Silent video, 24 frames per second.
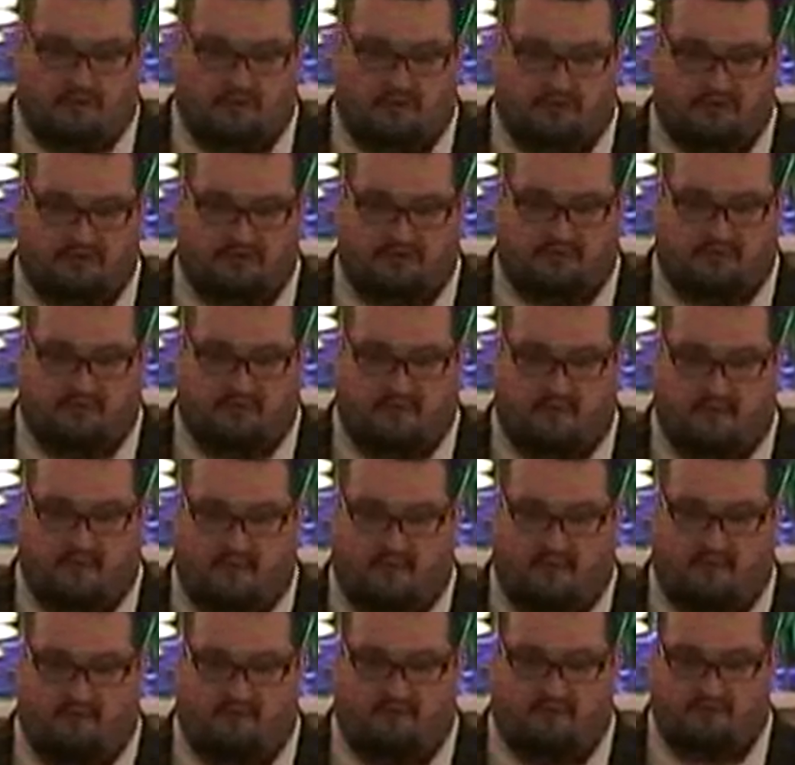Because
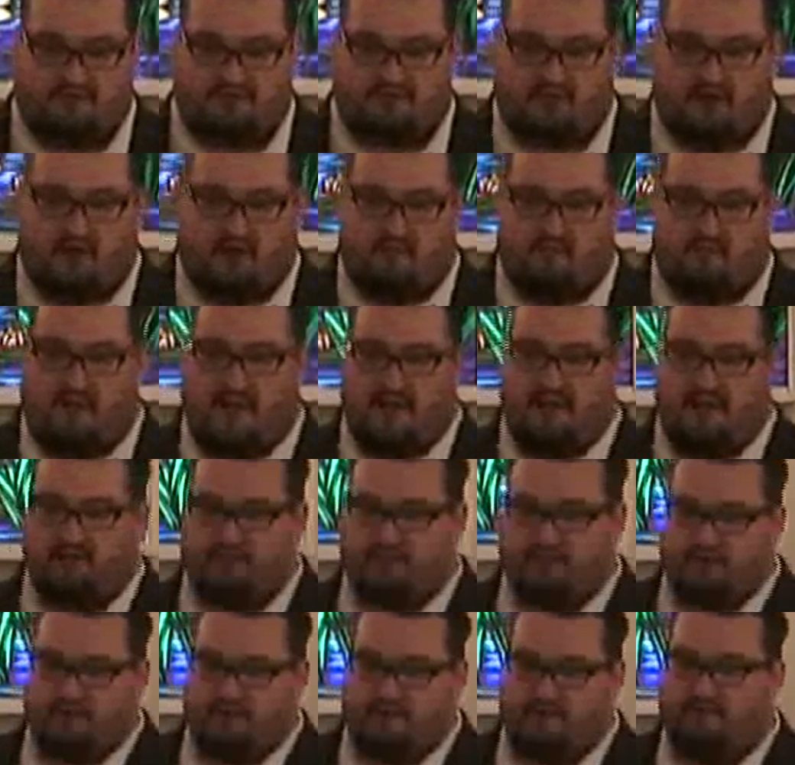in
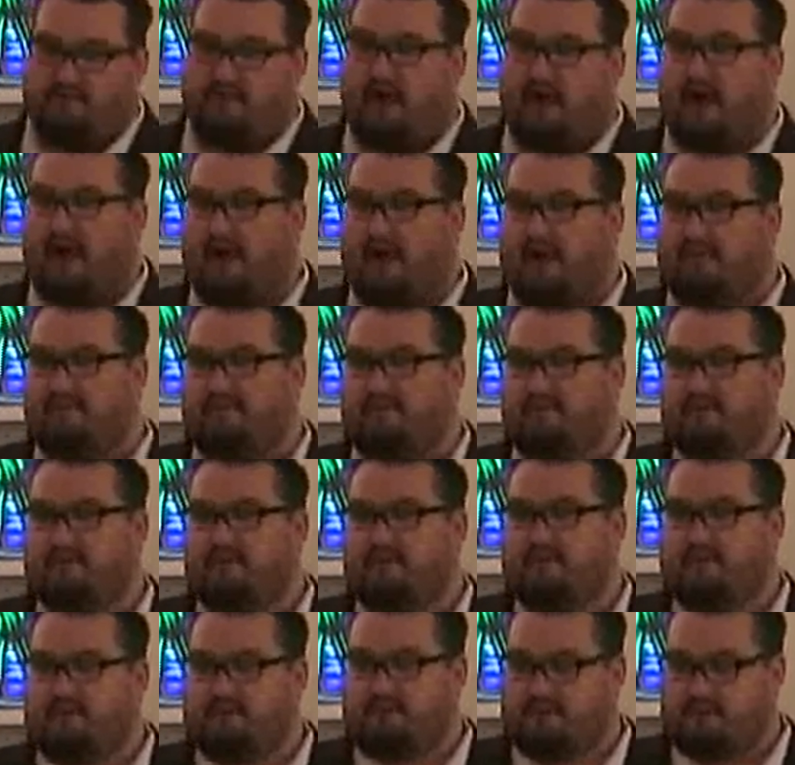Jeremiah 35
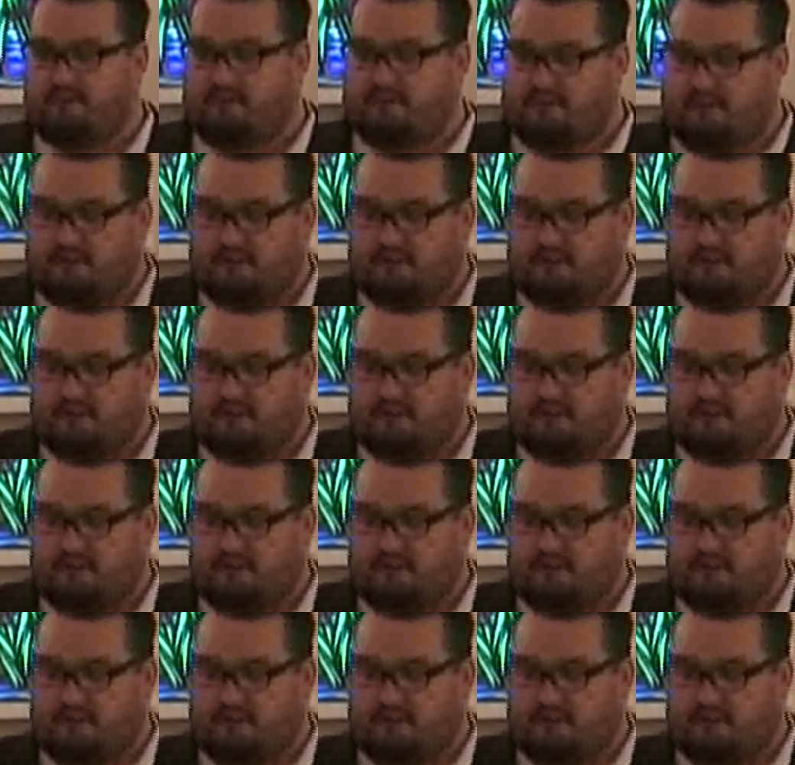to